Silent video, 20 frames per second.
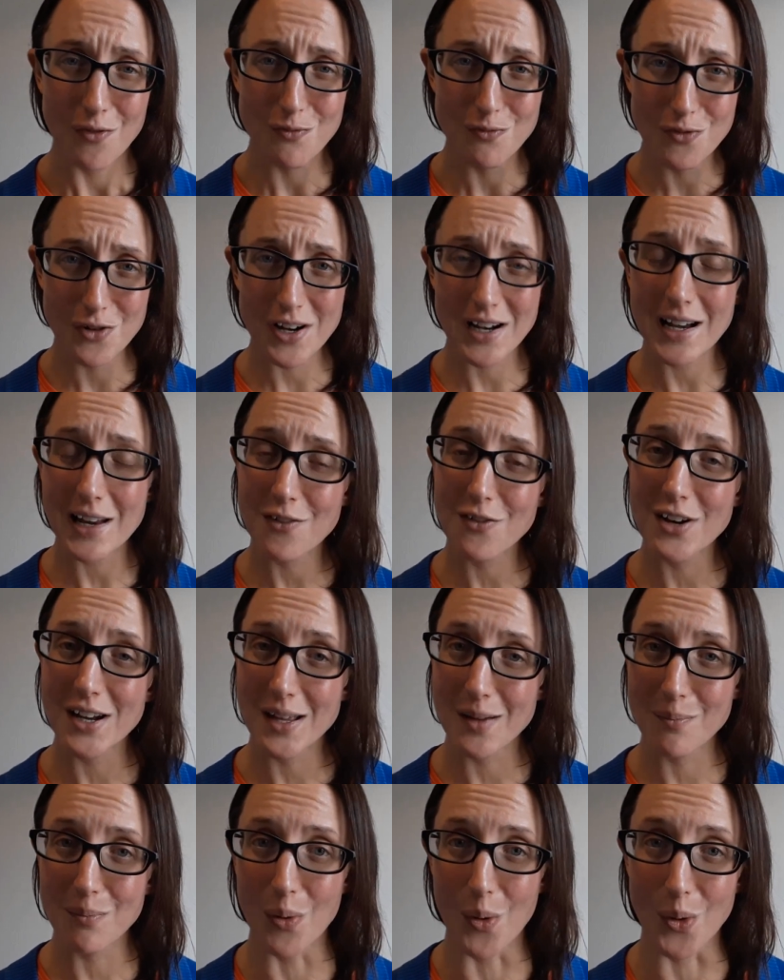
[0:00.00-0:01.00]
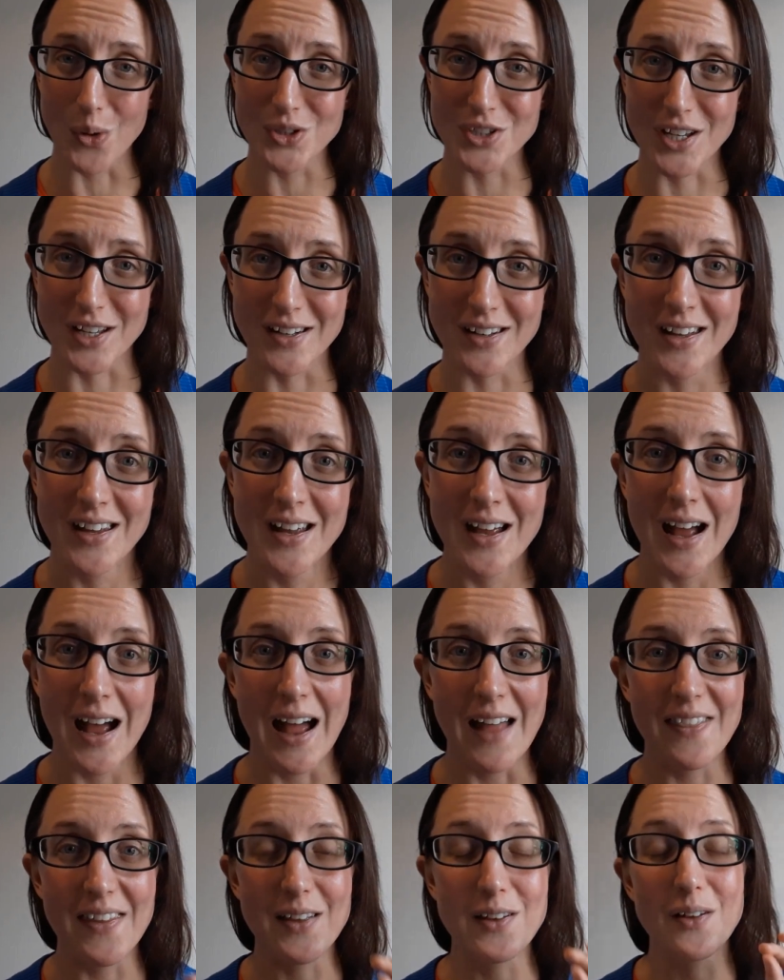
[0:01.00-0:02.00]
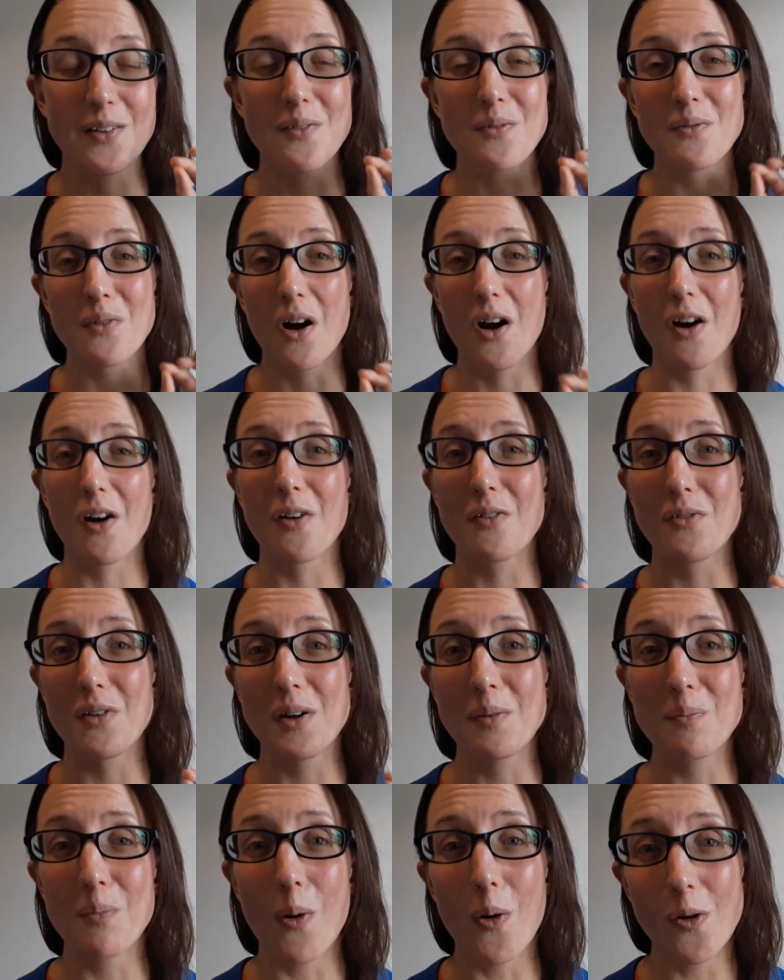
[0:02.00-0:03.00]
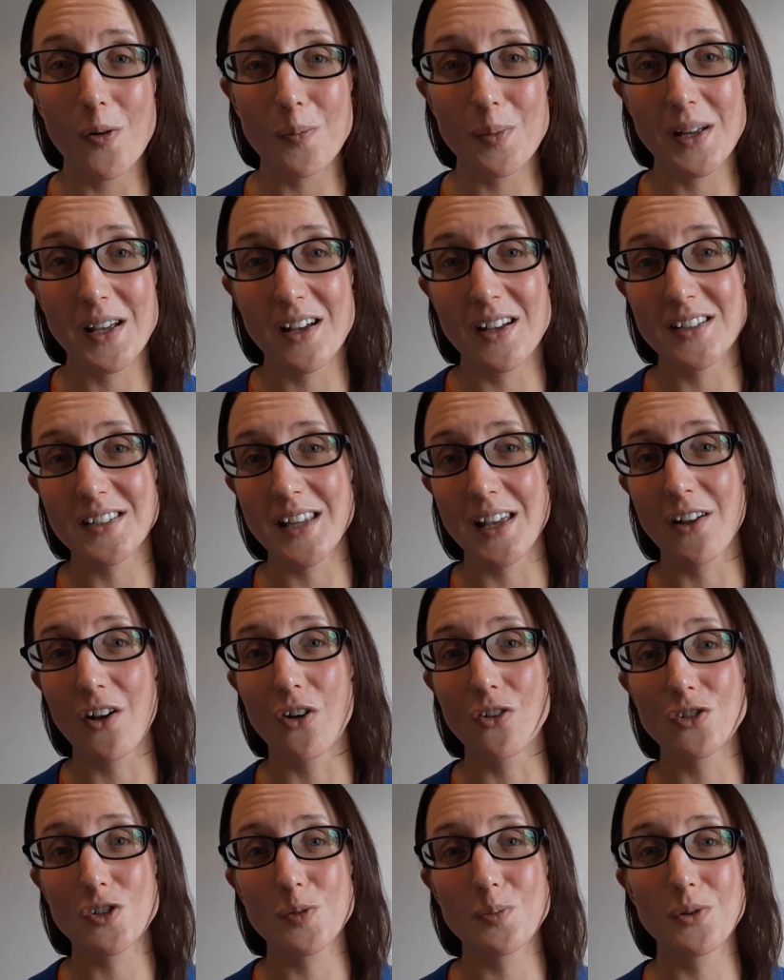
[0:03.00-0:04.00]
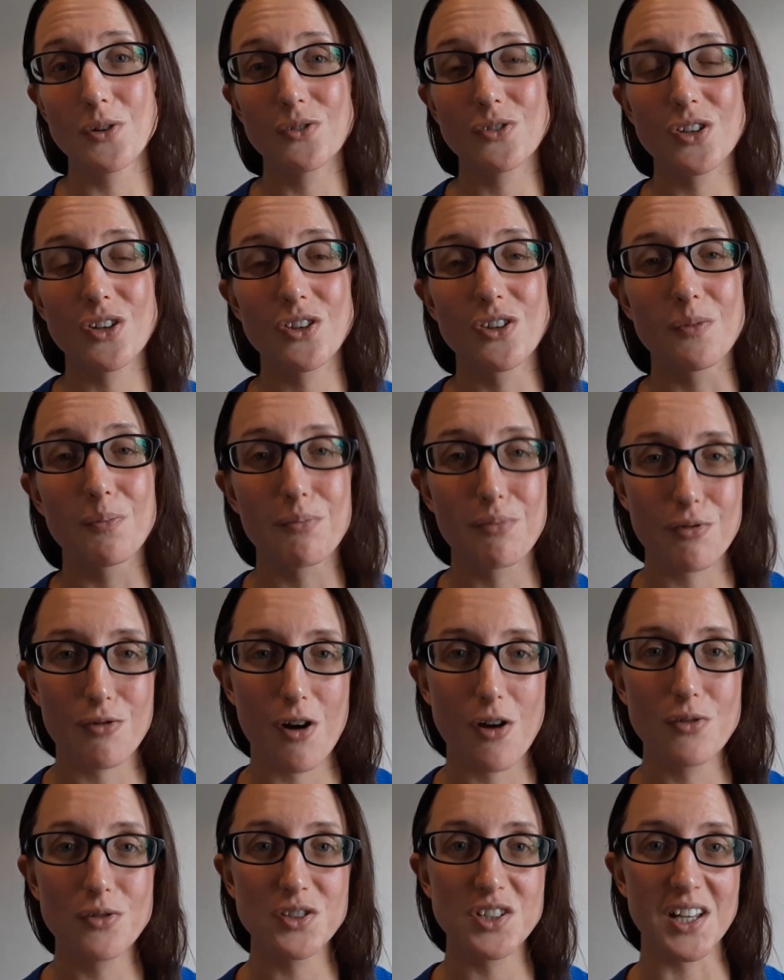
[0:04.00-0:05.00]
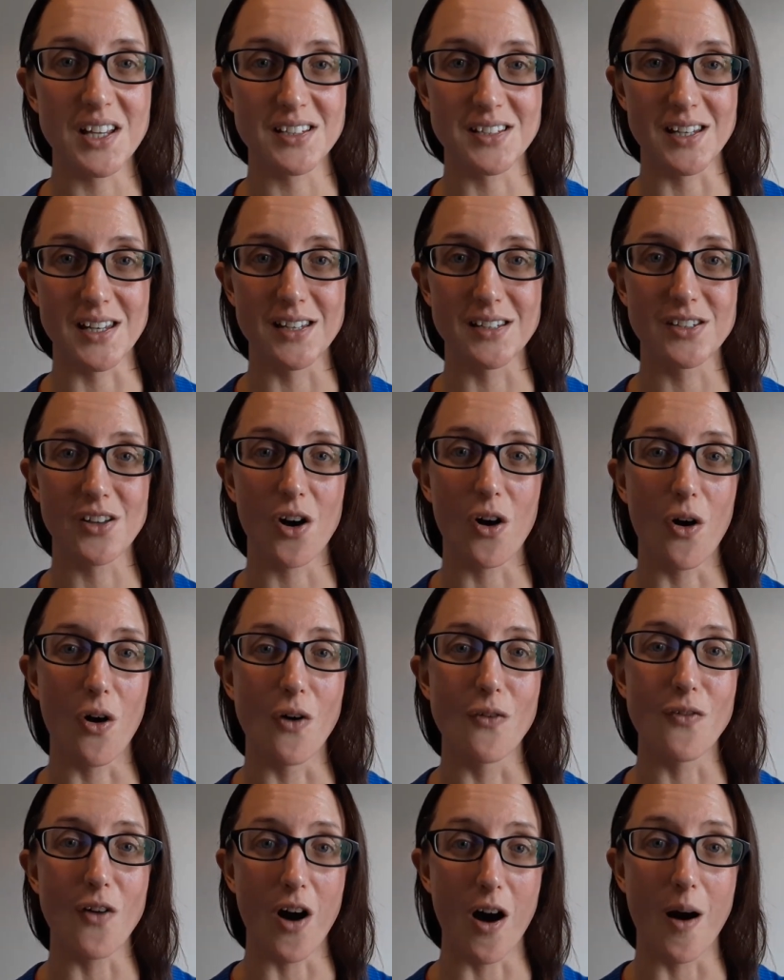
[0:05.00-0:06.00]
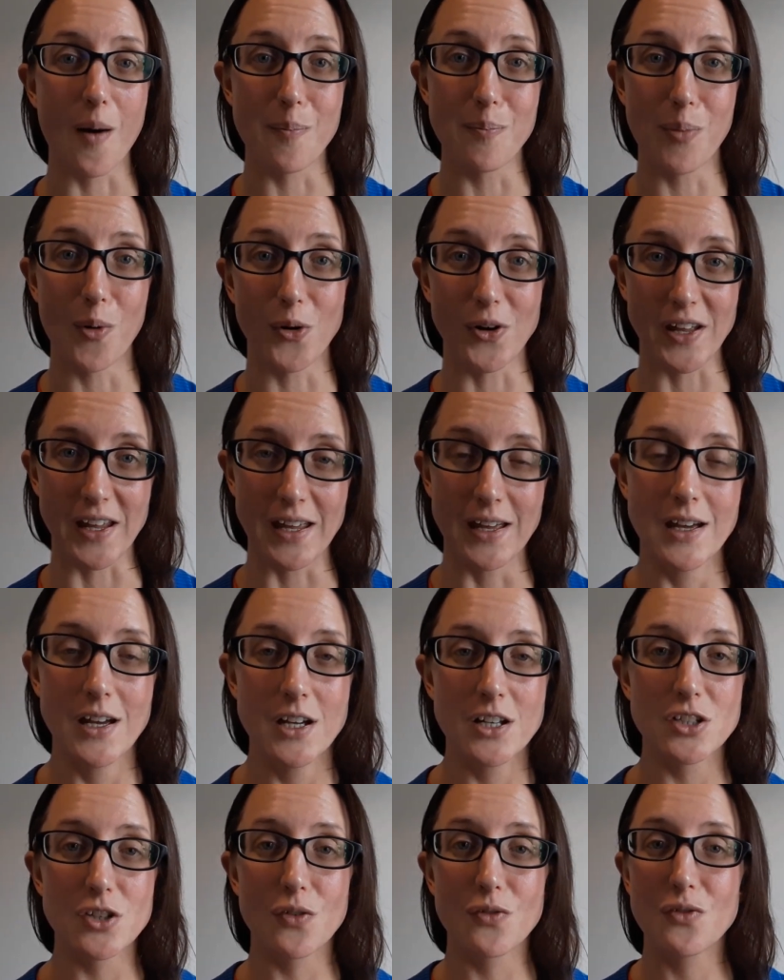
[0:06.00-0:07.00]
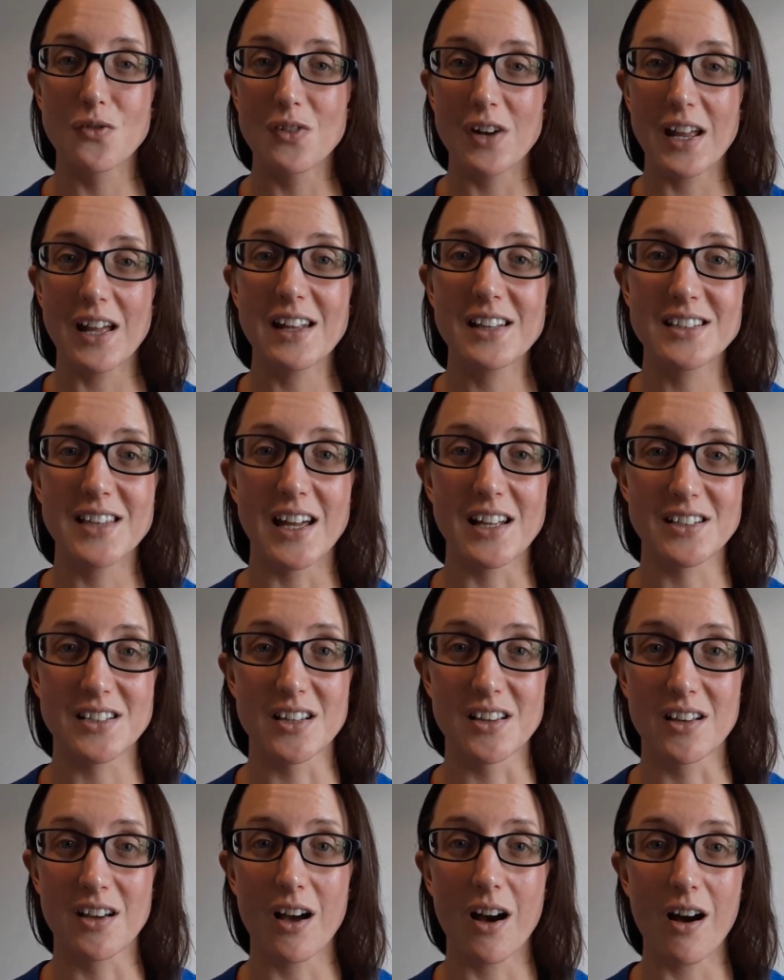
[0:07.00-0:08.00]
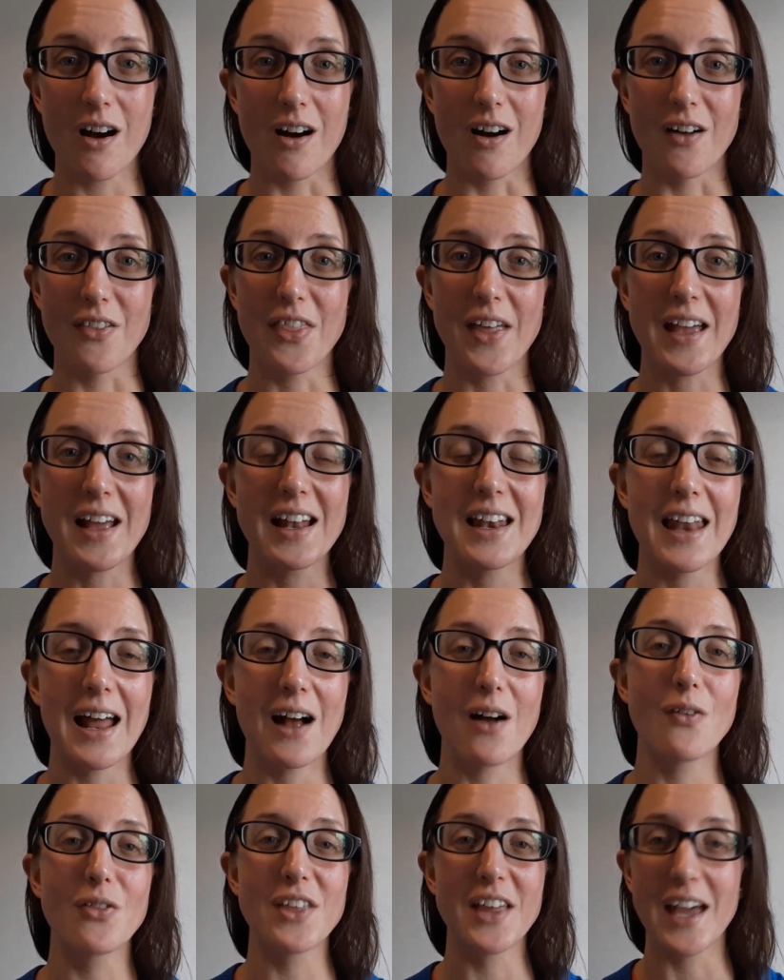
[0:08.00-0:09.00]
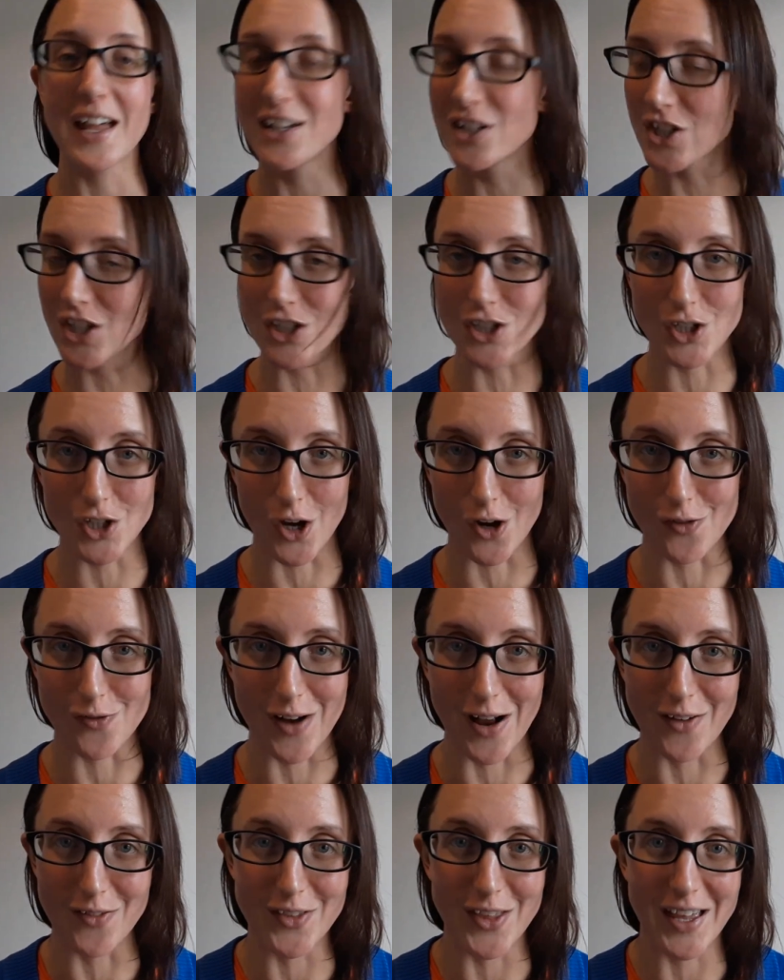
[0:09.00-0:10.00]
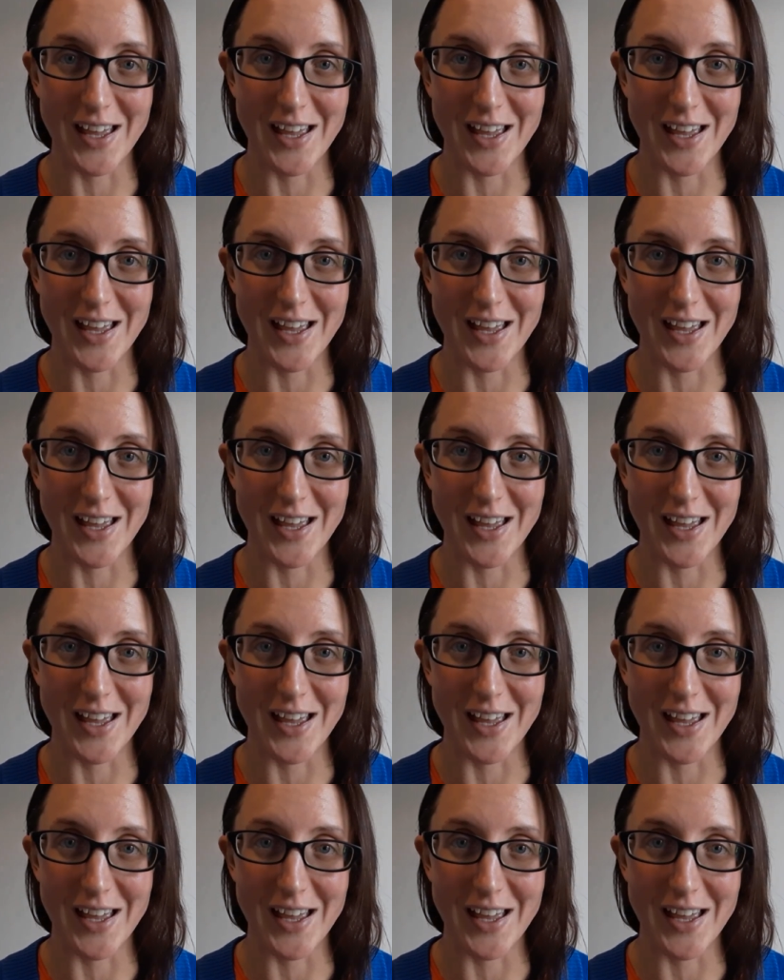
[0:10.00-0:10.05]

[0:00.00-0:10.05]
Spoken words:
Really, really important. And they are important because they contribute to the processes of our body. So if you relate that to the car, they allow the engine to go around.